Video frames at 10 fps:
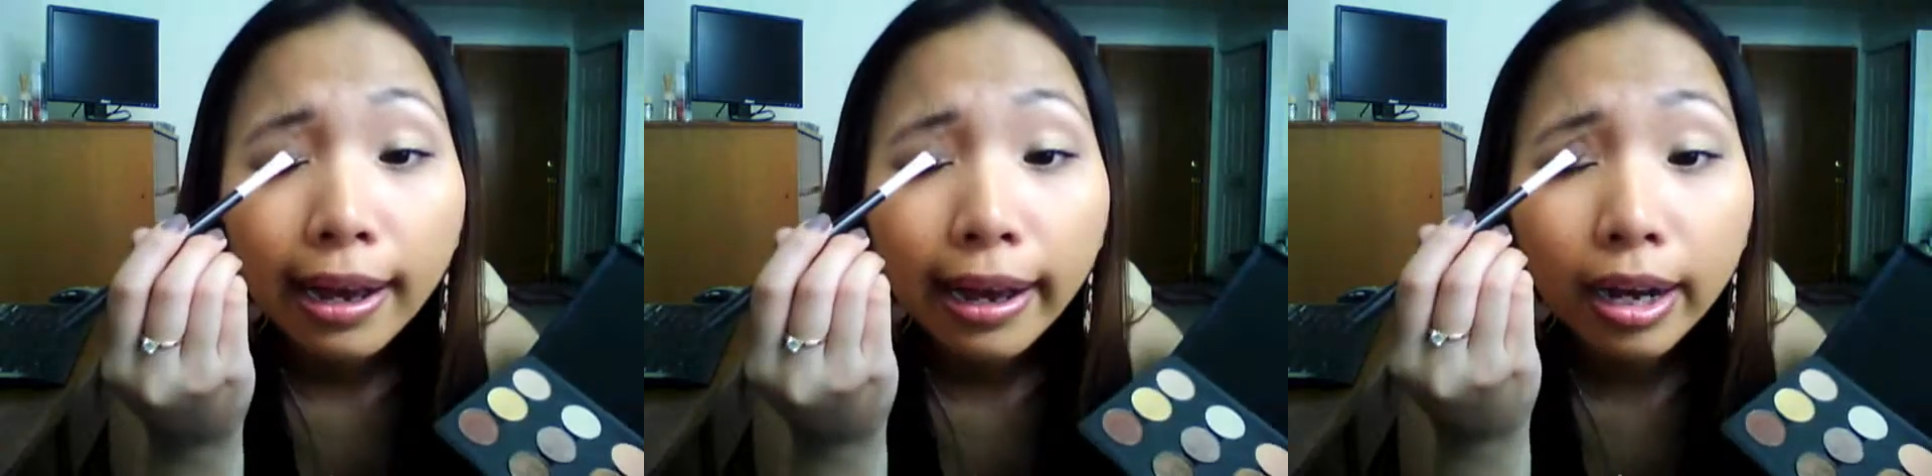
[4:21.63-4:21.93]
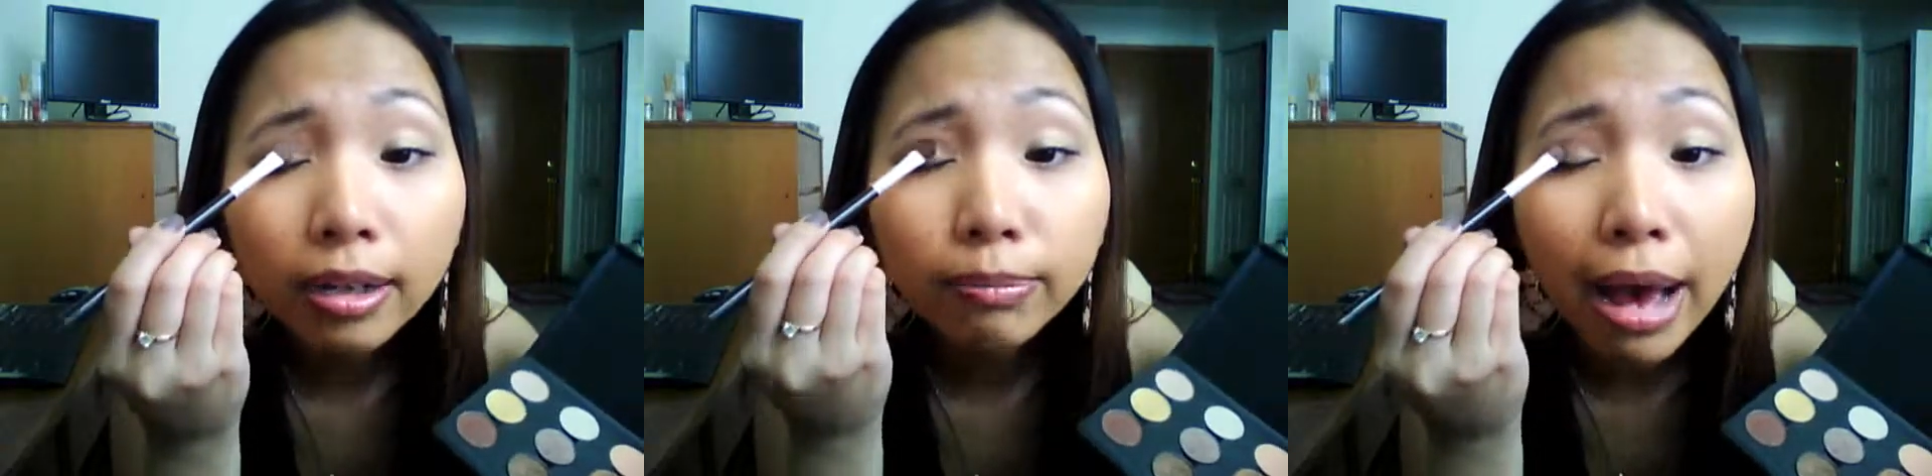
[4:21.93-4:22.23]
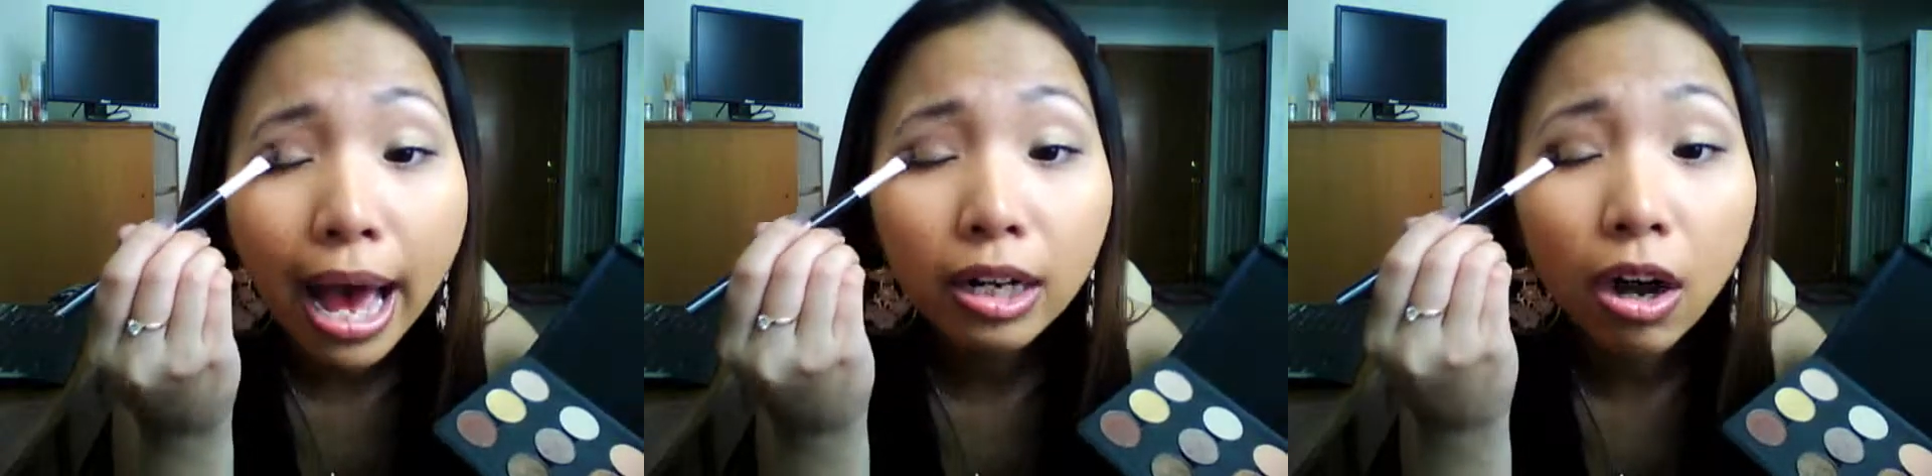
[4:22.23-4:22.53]

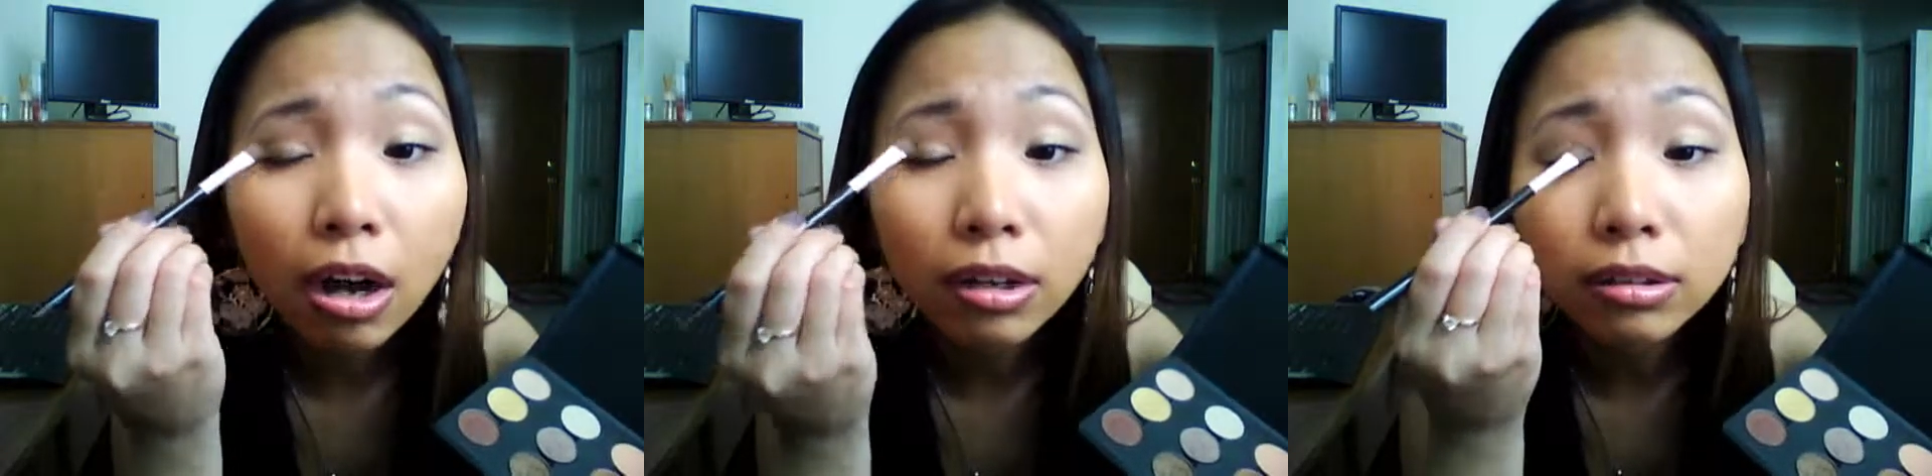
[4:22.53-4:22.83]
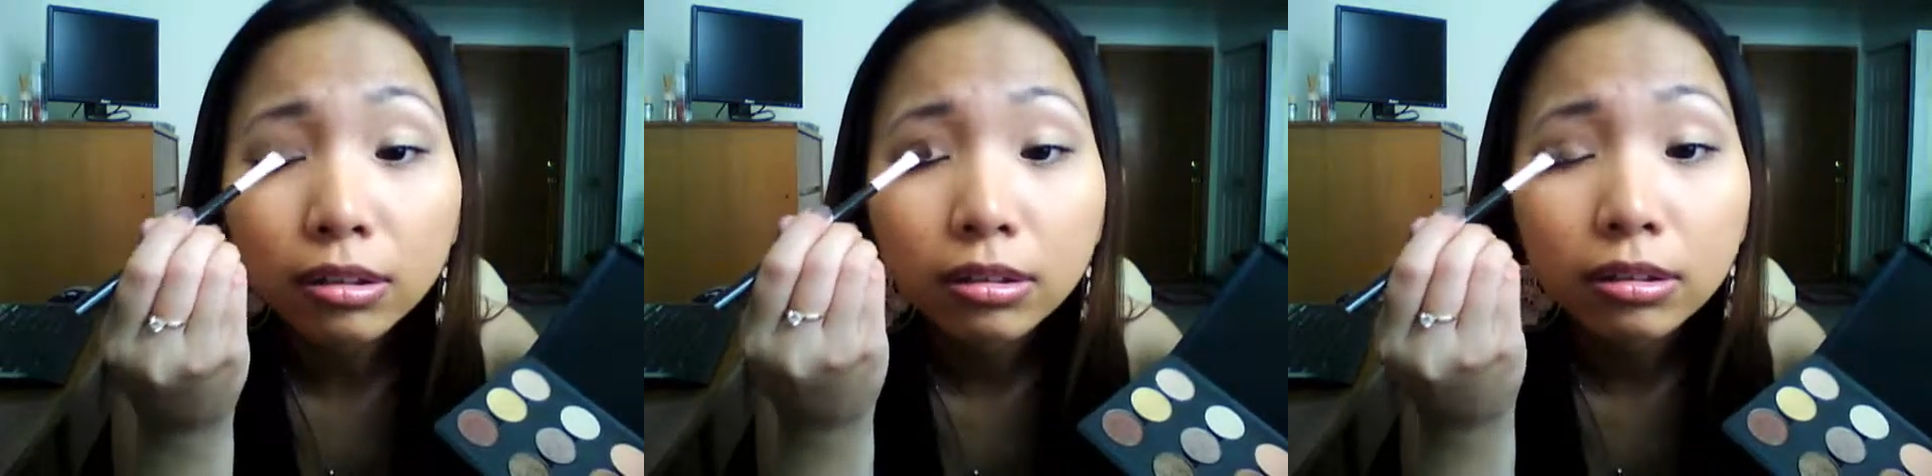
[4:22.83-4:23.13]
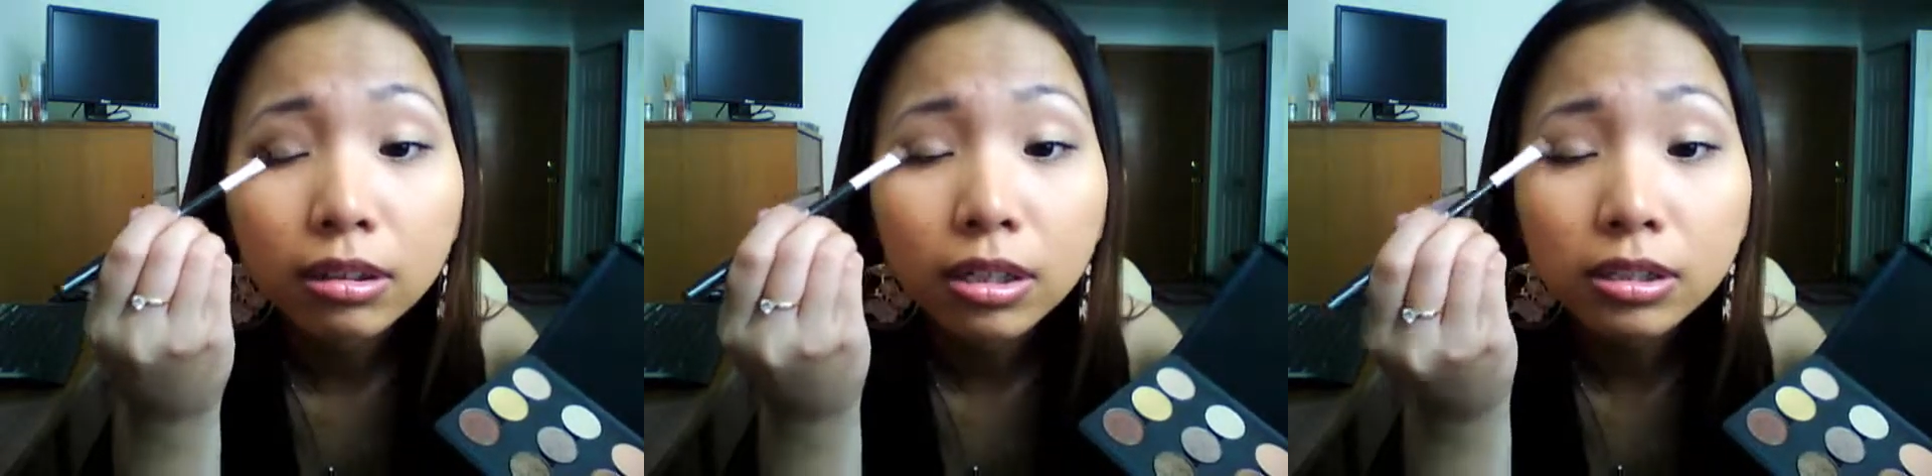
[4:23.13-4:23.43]
pat it on
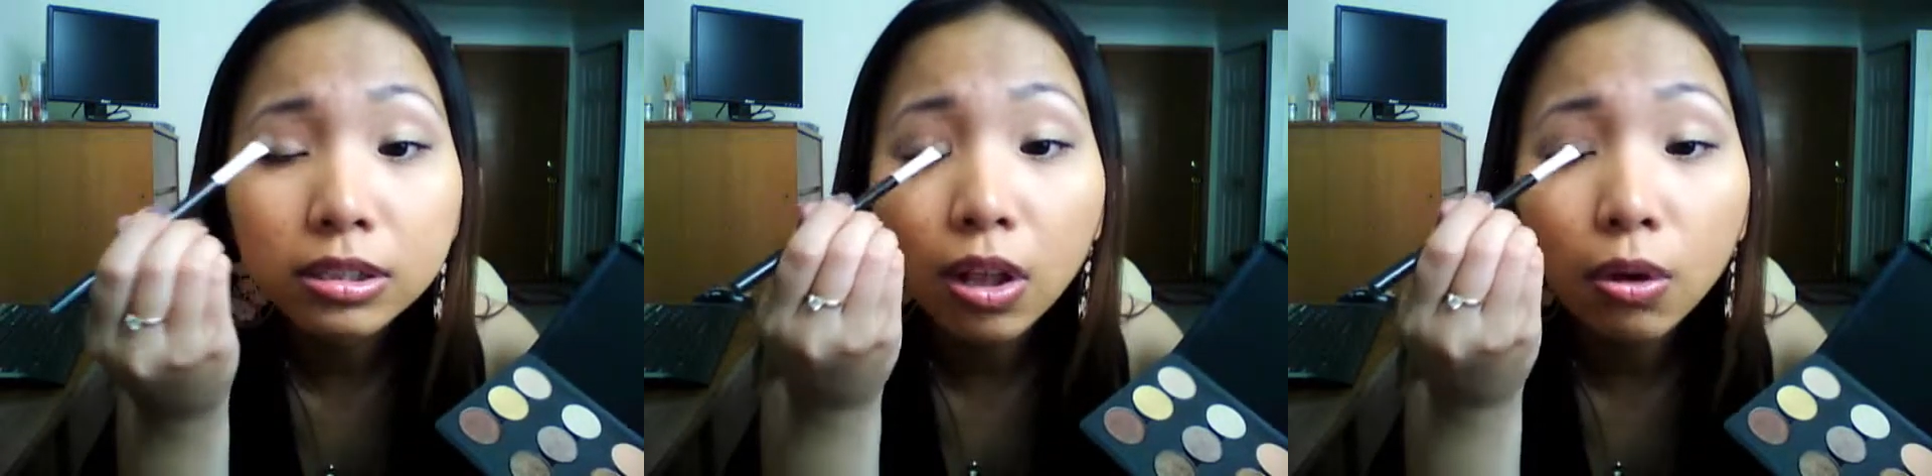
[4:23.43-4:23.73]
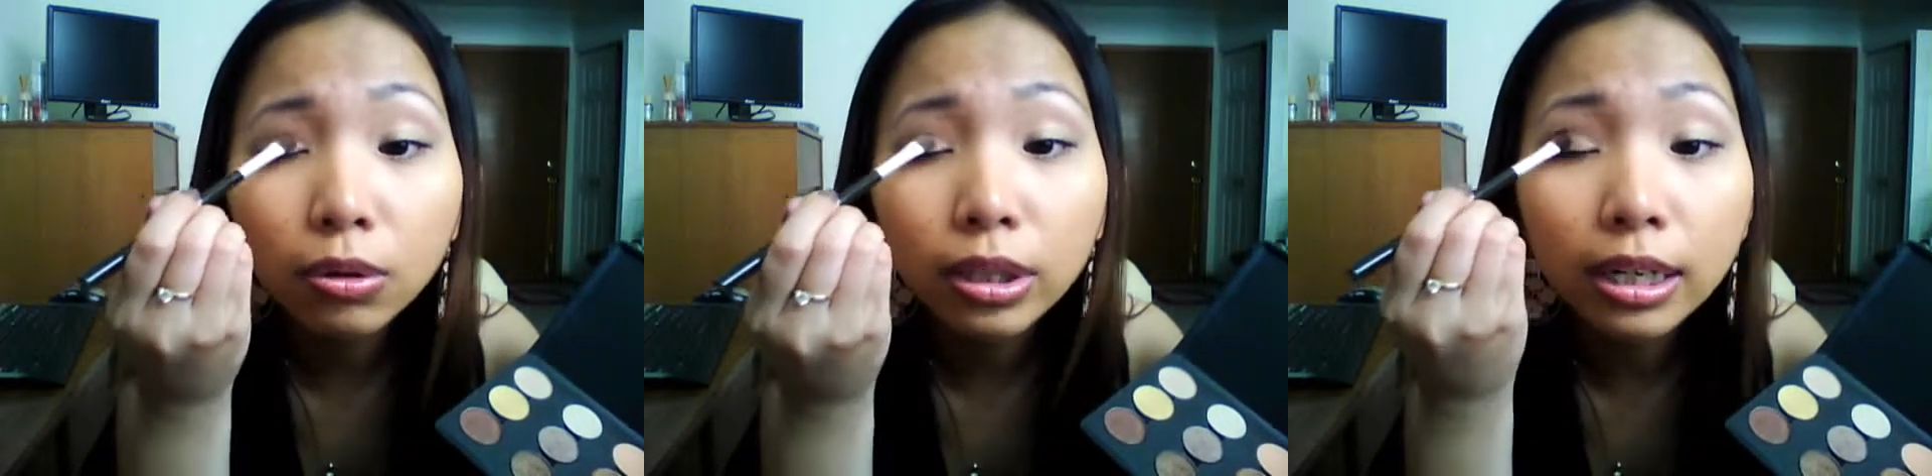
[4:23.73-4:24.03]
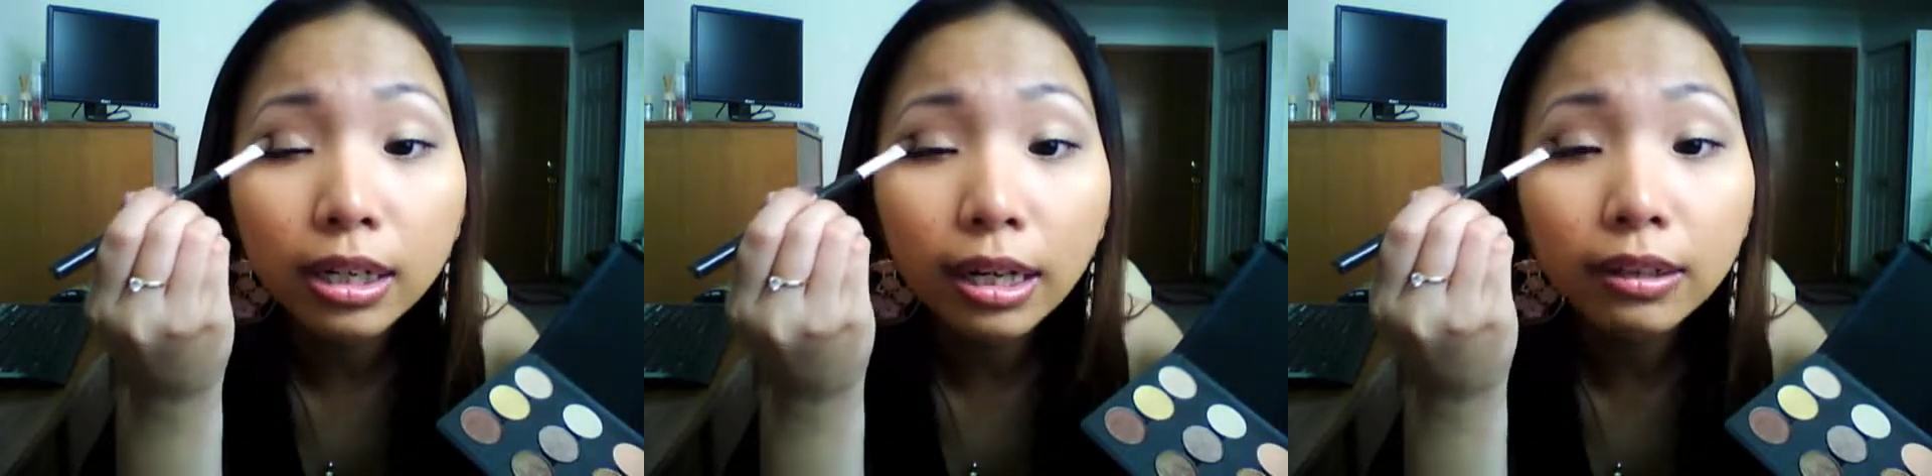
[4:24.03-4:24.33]

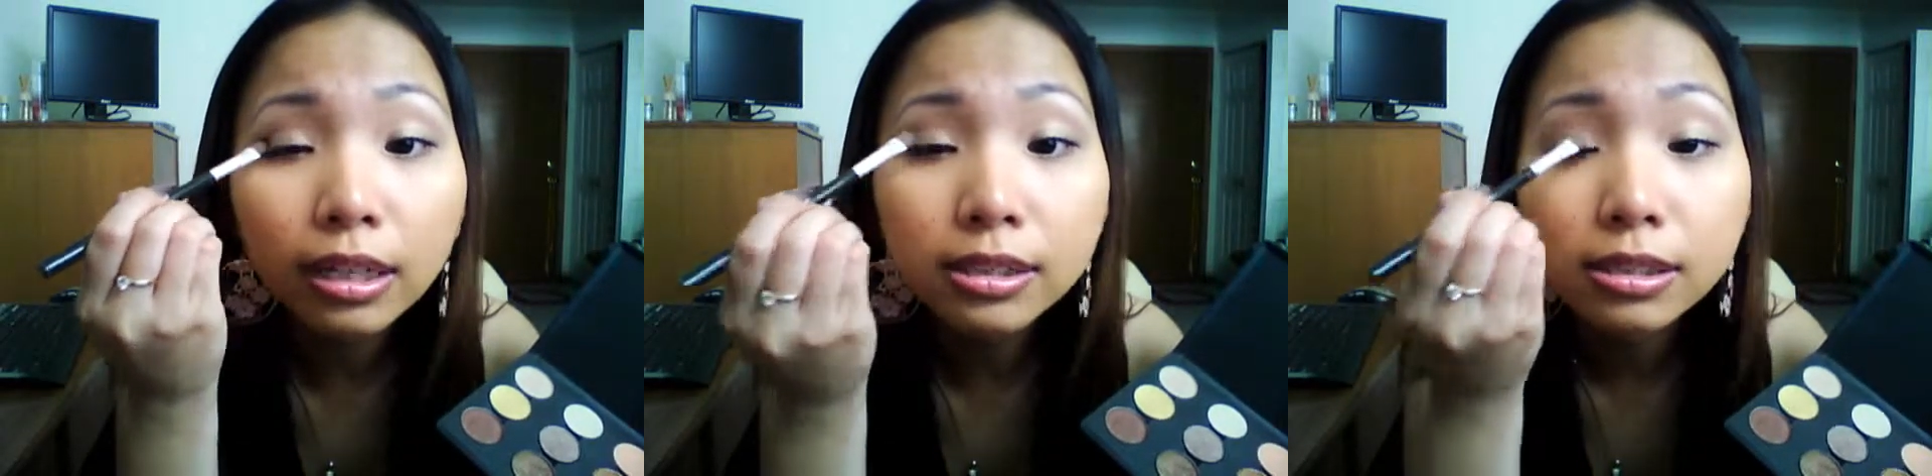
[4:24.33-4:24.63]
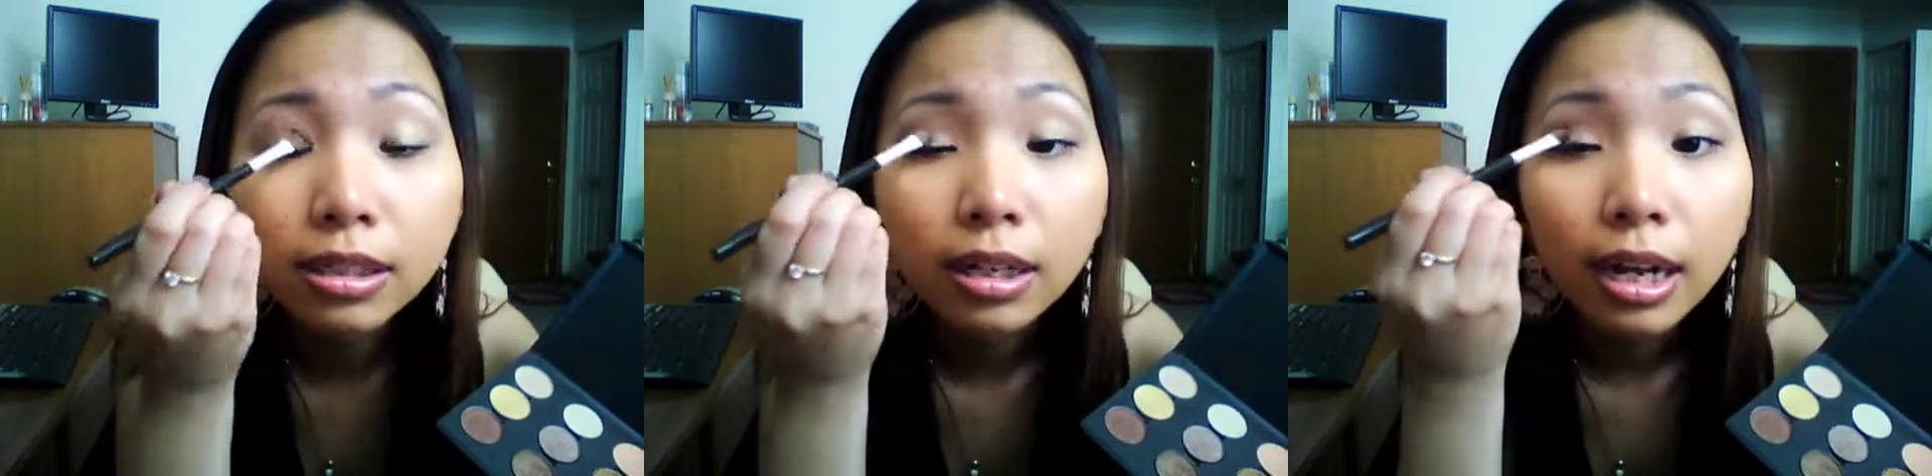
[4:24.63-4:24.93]
slowly like this,